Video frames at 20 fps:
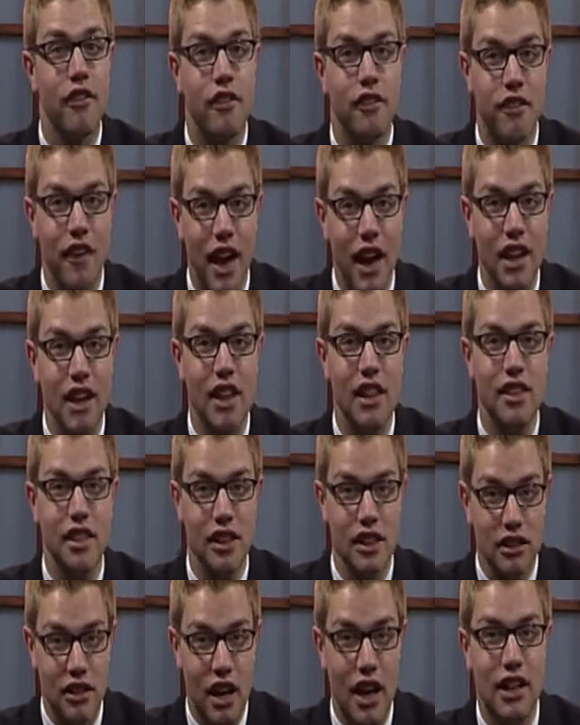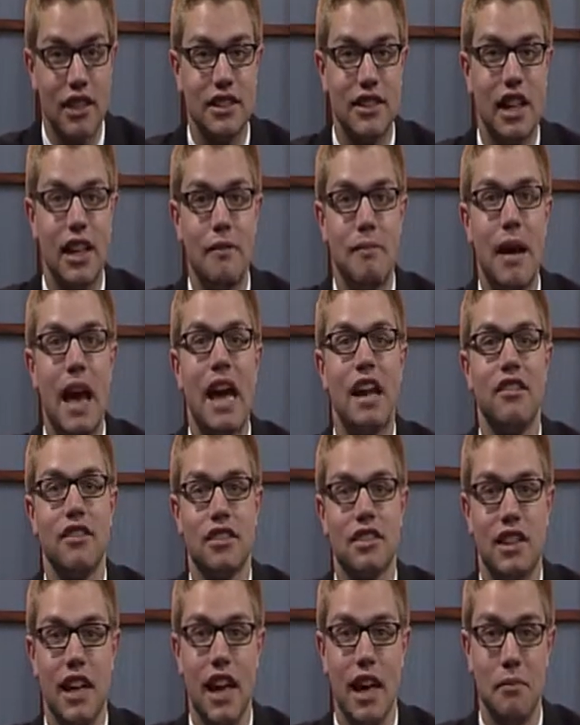finding the lost St.
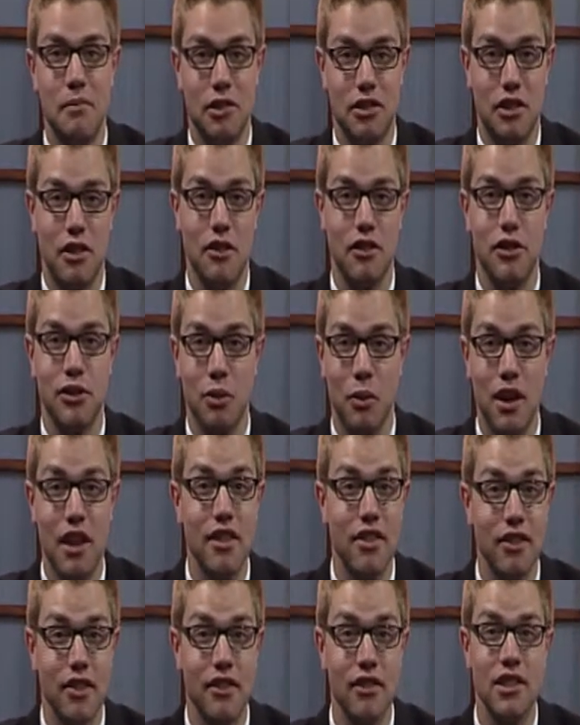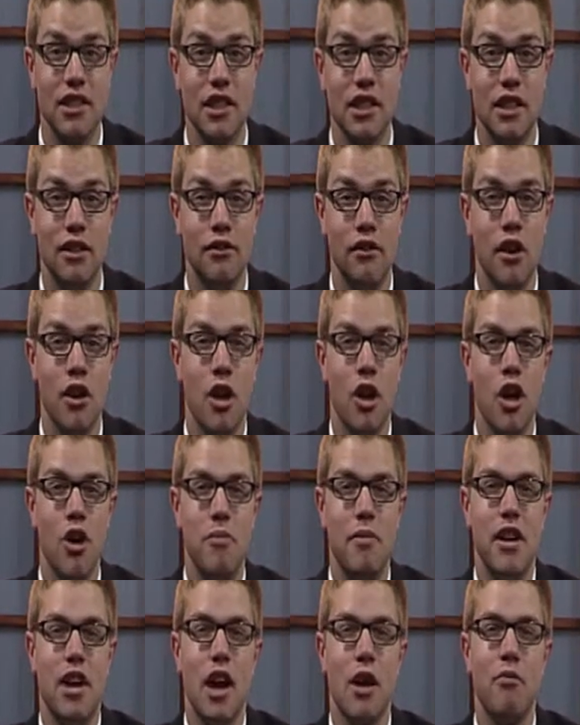Patrick's Day episode of 2013 will
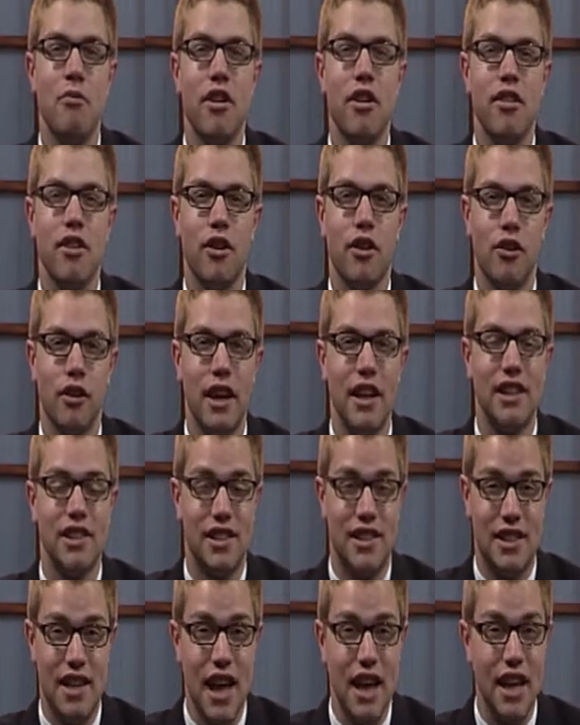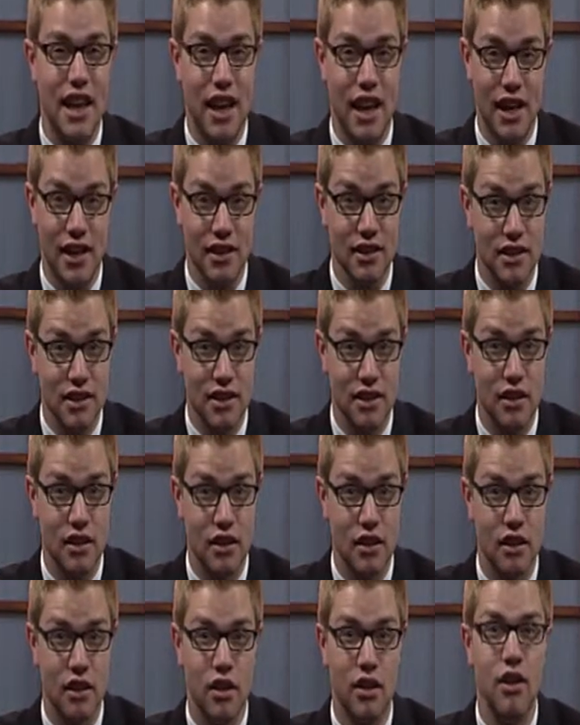become one of the greatest data hunts.
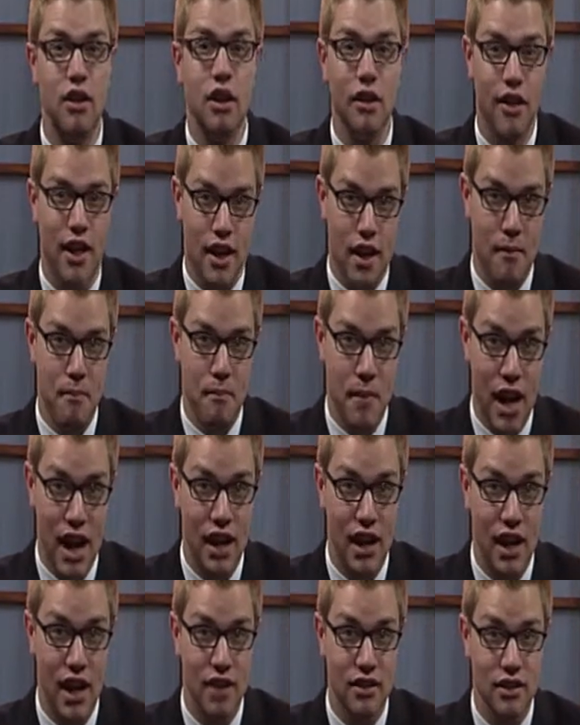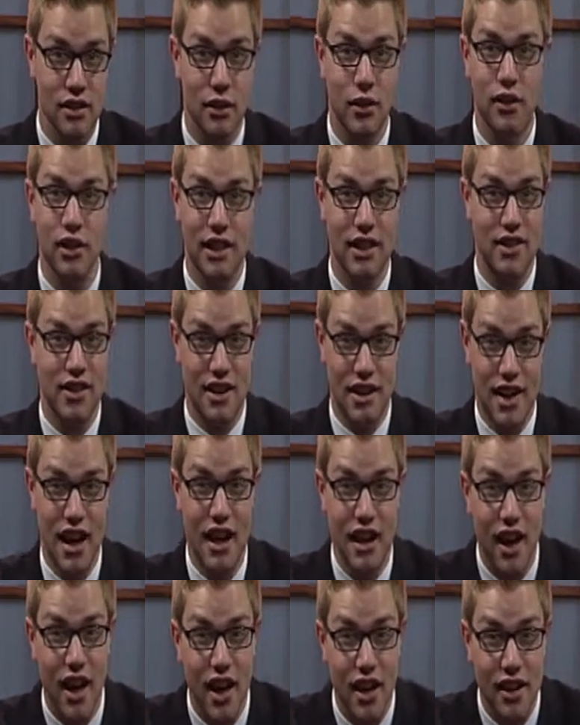You know, like a manhunt, only it's a
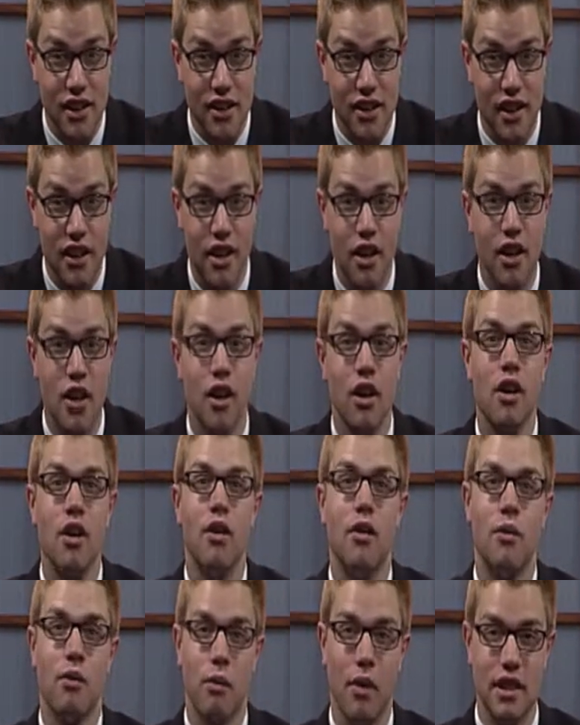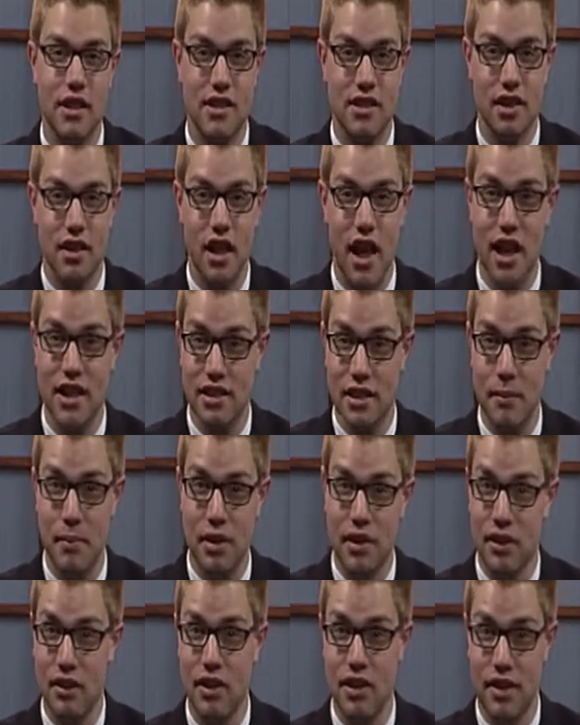data hunt. Once the lost
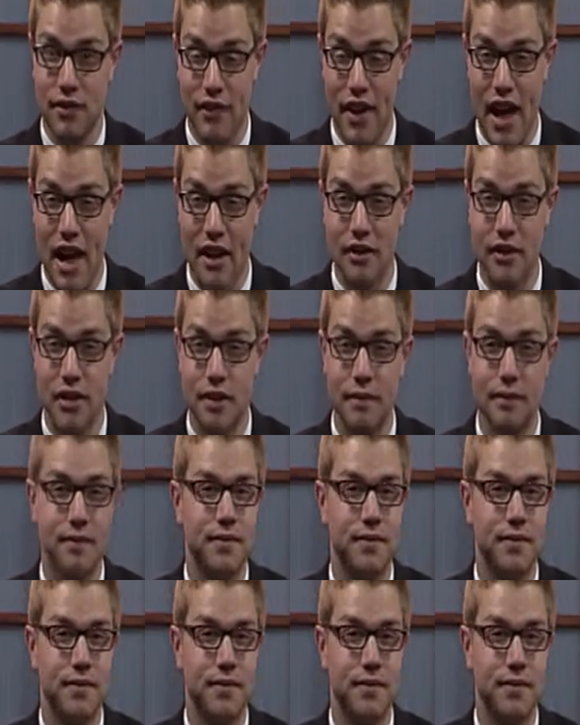episode is found,